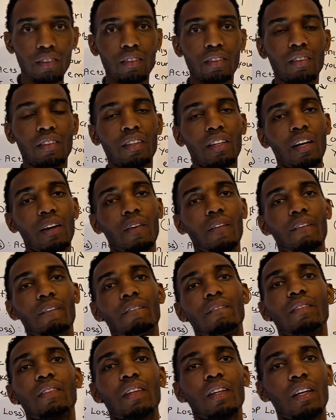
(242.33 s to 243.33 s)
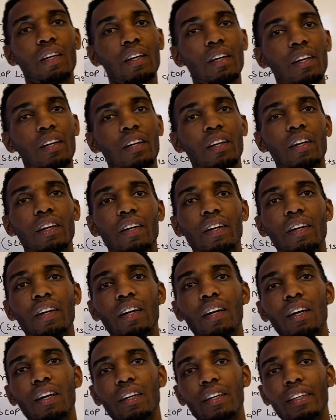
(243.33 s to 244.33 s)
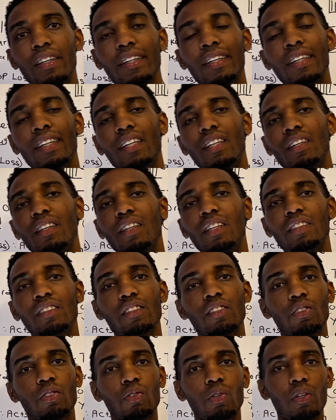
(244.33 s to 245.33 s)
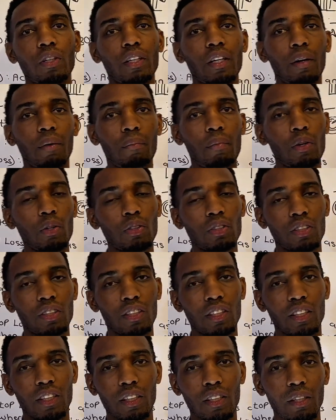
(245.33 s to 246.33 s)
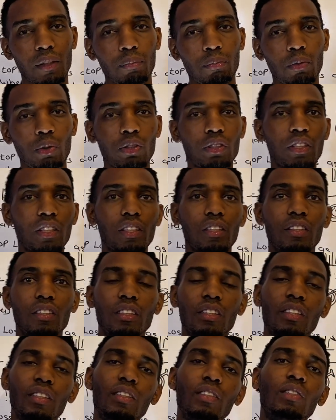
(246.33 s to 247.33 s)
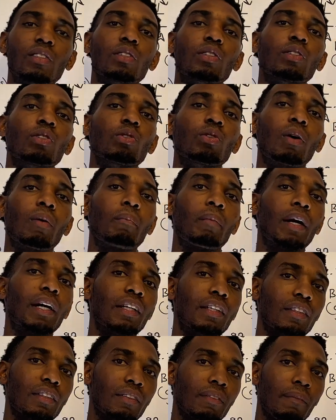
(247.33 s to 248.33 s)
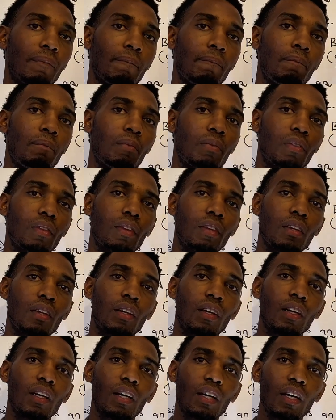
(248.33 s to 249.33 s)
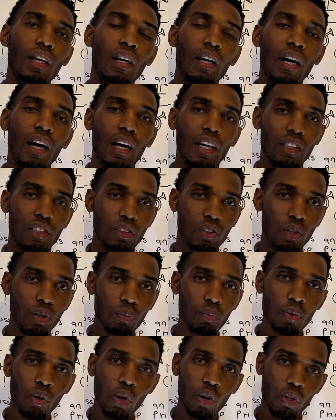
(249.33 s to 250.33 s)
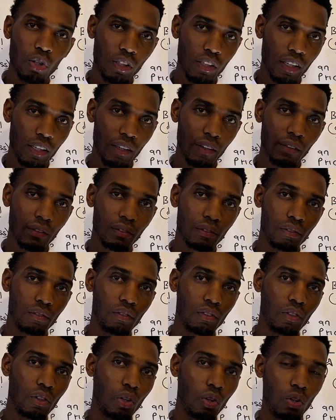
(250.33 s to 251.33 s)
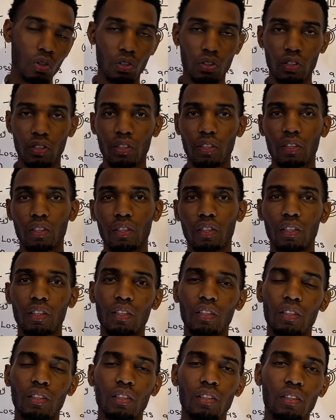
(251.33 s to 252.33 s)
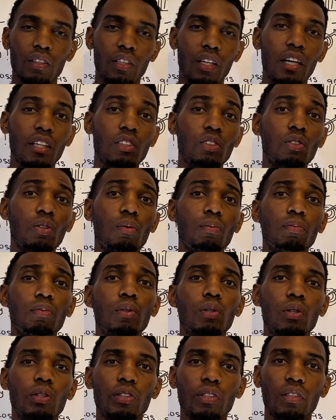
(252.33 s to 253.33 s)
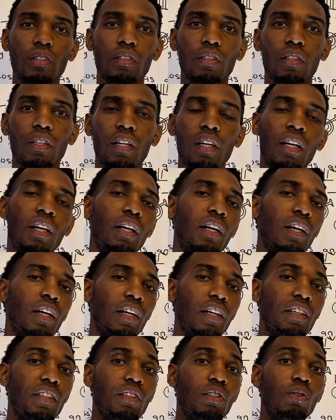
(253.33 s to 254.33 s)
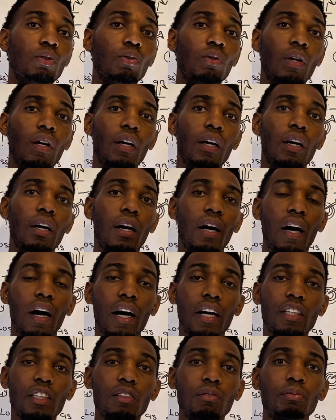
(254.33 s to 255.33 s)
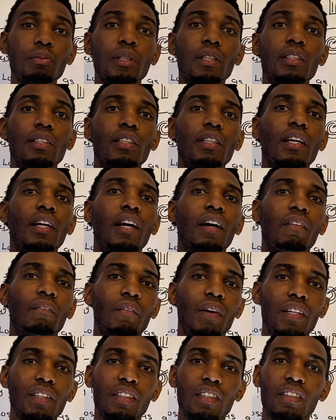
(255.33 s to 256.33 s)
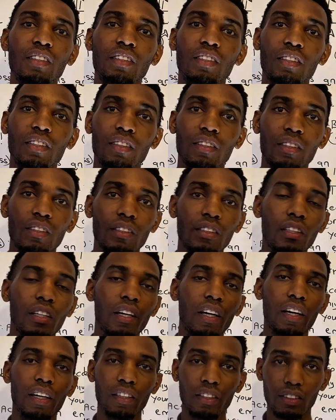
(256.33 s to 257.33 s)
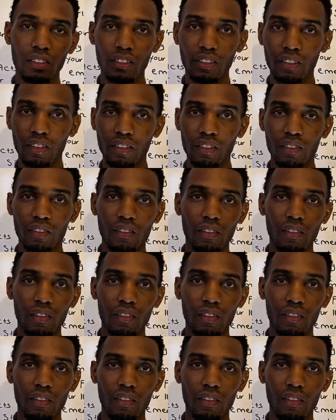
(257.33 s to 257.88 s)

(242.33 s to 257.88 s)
Now, let's talk about protecting your money. A stop order or a stop loss is your ultimate emergency exit.